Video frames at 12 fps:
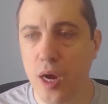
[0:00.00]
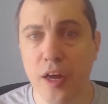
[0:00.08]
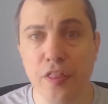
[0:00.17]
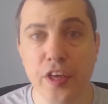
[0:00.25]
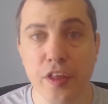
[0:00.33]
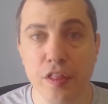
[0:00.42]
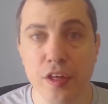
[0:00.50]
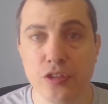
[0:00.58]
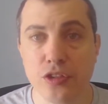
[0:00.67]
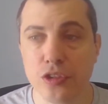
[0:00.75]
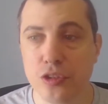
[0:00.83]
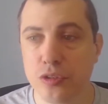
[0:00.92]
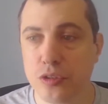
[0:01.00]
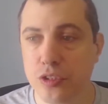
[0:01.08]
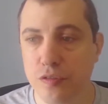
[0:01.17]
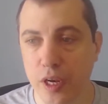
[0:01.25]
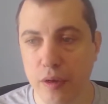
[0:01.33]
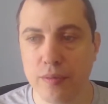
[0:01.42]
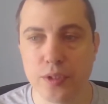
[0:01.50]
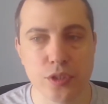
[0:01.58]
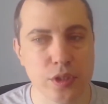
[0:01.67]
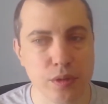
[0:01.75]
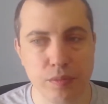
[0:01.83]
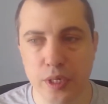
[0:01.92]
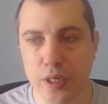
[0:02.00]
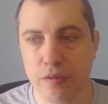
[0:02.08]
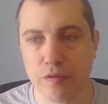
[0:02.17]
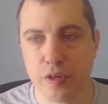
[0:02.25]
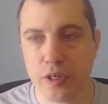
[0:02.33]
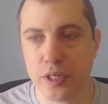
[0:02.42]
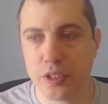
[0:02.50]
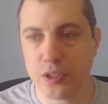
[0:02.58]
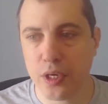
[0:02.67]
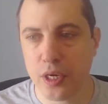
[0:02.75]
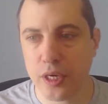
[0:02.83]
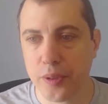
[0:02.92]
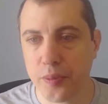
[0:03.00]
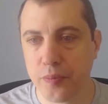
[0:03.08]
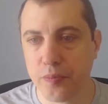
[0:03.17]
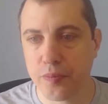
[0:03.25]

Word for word: I think these two developments are going to be very exciting.